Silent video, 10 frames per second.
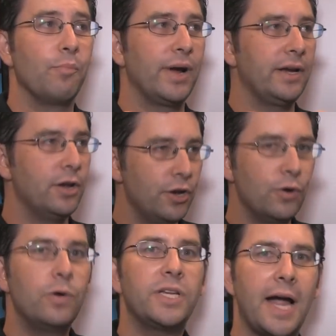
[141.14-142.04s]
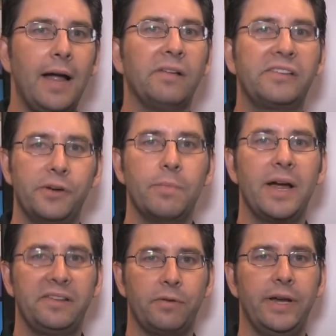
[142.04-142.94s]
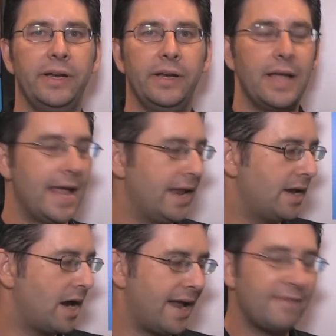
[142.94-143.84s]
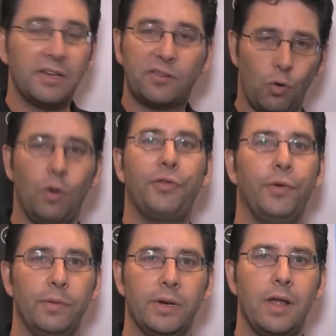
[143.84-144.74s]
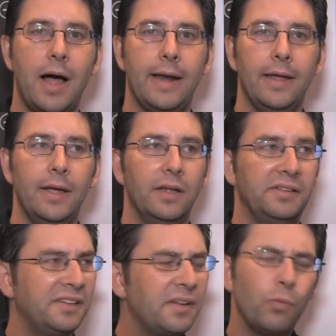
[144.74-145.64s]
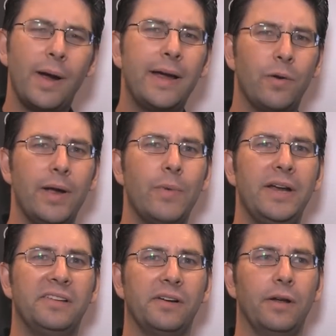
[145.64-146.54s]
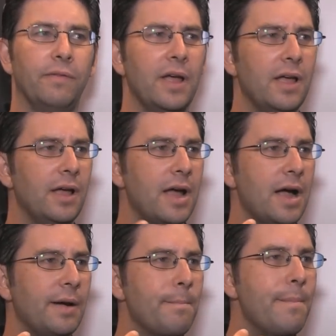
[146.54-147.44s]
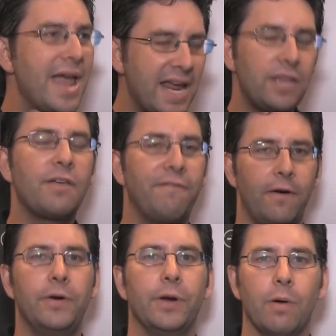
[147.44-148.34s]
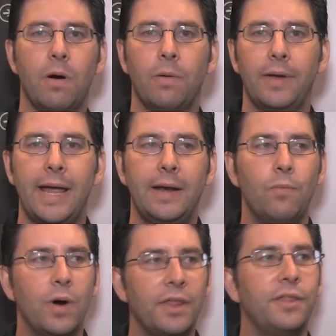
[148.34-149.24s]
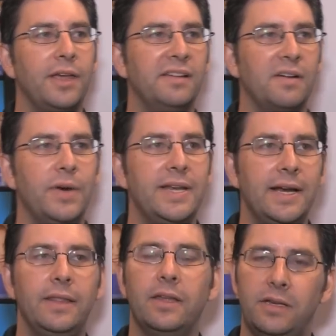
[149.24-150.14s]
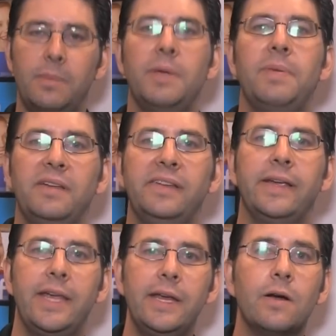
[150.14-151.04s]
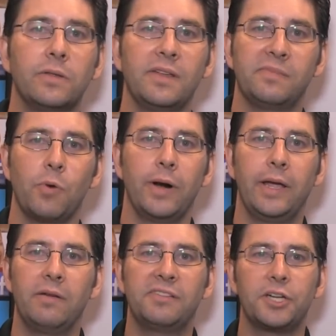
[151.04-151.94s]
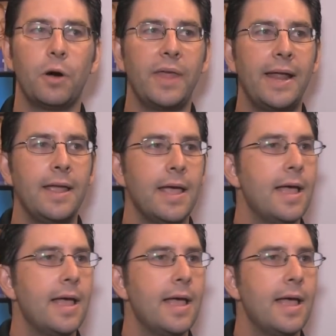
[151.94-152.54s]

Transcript: bring new tiles to my screen and not have to scroll through them a lot. So this is a great way to sort of make the phone your own. And one of the things that we did in the WPC keynote this morning is show that